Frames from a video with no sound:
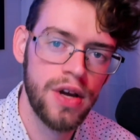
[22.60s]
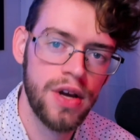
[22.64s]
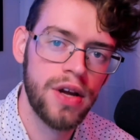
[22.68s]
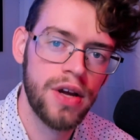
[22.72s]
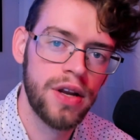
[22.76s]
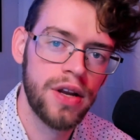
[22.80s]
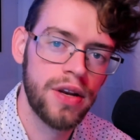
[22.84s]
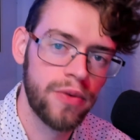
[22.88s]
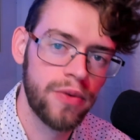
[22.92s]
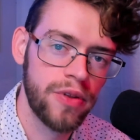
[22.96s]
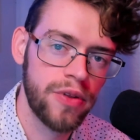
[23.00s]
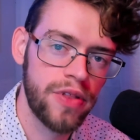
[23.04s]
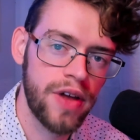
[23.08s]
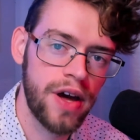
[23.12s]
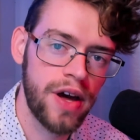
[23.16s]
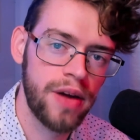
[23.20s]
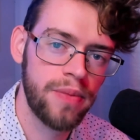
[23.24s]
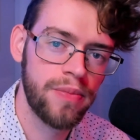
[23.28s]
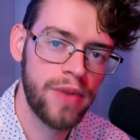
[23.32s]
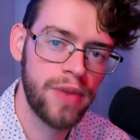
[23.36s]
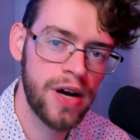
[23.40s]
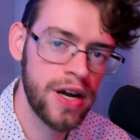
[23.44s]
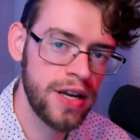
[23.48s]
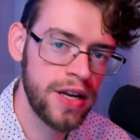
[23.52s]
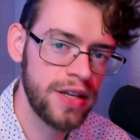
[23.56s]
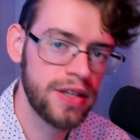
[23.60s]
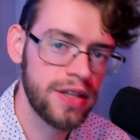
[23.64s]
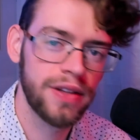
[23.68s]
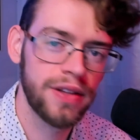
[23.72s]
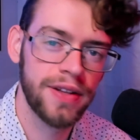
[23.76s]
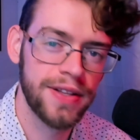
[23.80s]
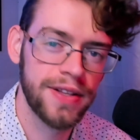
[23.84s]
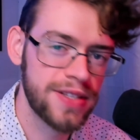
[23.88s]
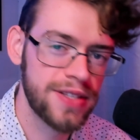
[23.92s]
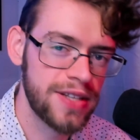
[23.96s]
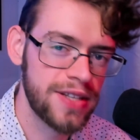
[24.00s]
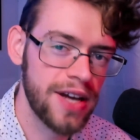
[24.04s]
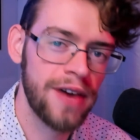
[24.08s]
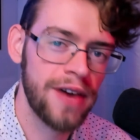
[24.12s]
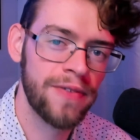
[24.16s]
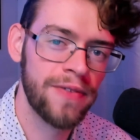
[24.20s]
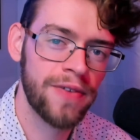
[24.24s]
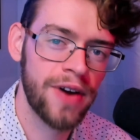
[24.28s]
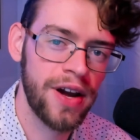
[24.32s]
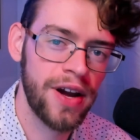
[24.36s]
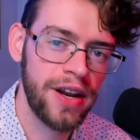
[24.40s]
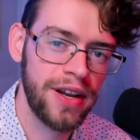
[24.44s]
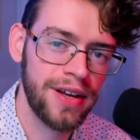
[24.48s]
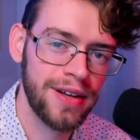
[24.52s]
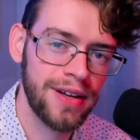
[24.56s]
With that in mind, let's dive
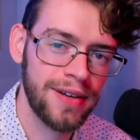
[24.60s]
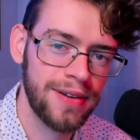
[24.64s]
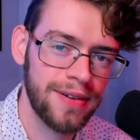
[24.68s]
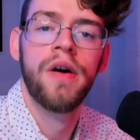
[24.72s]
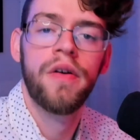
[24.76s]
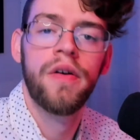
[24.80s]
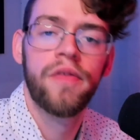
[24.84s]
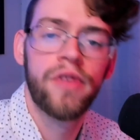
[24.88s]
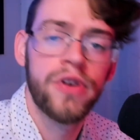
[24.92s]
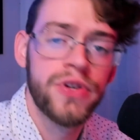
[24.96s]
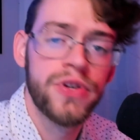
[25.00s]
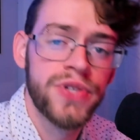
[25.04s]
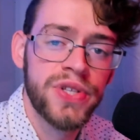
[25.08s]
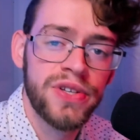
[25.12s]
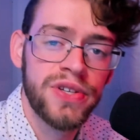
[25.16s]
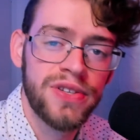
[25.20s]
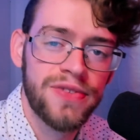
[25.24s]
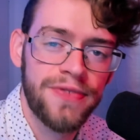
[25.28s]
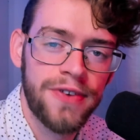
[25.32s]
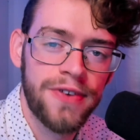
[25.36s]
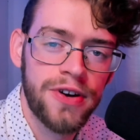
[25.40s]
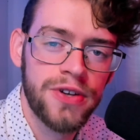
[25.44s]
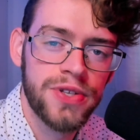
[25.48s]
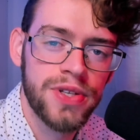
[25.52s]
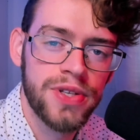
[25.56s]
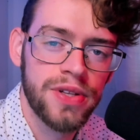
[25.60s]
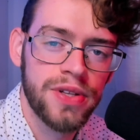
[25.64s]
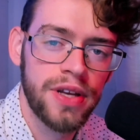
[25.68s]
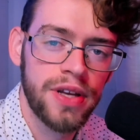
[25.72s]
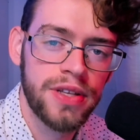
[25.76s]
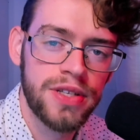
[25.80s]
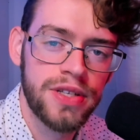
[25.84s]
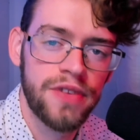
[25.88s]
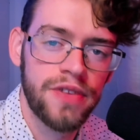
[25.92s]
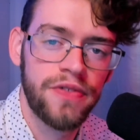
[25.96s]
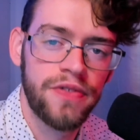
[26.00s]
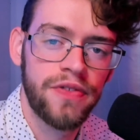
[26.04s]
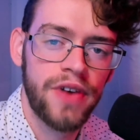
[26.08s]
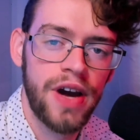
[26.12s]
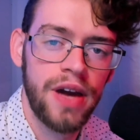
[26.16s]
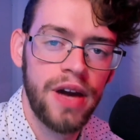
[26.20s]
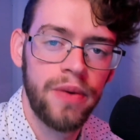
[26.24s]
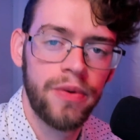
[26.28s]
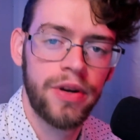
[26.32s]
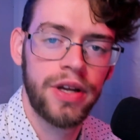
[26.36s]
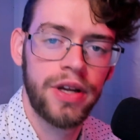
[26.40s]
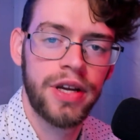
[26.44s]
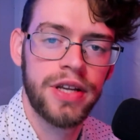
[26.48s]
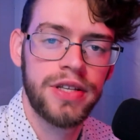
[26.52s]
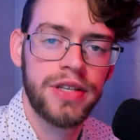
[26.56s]
right in. First things first, let's define
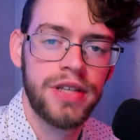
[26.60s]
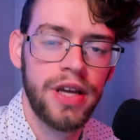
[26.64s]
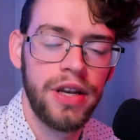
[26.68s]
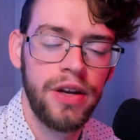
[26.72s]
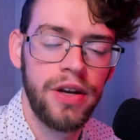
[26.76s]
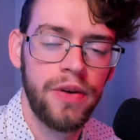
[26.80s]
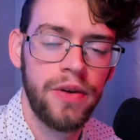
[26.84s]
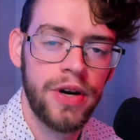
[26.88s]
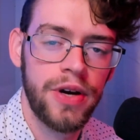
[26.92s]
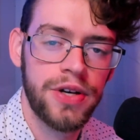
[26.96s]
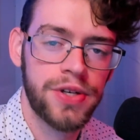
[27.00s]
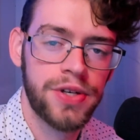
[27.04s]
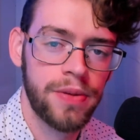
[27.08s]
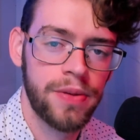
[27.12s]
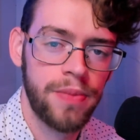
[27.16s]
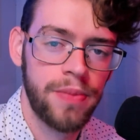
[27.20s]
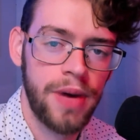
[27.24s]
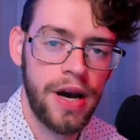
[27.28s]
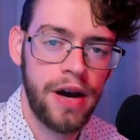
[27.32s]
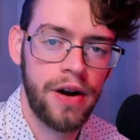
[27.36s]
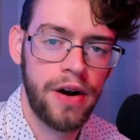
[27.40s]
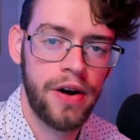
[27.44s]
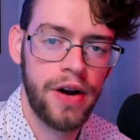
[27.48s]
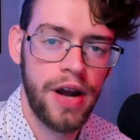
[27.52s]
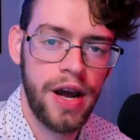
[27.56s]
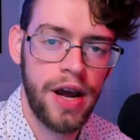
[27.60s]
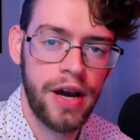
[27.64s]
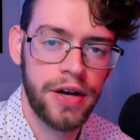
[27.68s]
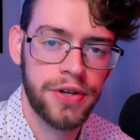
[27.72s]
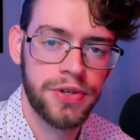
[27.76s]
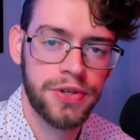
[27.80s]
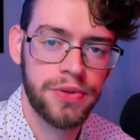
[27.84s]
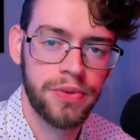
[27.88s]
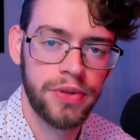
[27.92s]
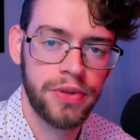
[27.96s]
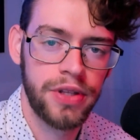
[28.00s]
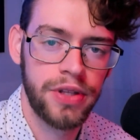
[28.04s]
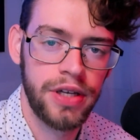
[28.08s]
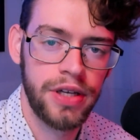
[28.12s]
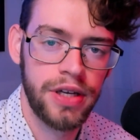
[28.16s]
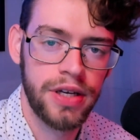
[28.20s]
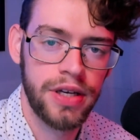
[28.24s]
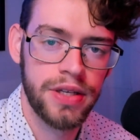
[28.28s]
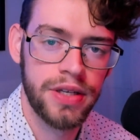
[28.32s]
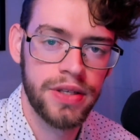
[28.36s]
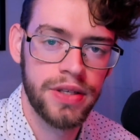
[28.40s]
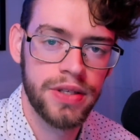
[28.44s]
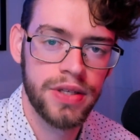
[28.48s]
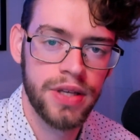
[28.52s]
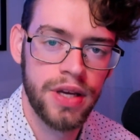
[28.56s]
what a continuation pattern actually
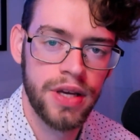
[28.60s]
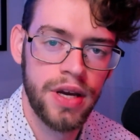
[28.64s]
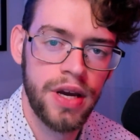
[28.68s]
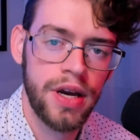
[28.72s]
is.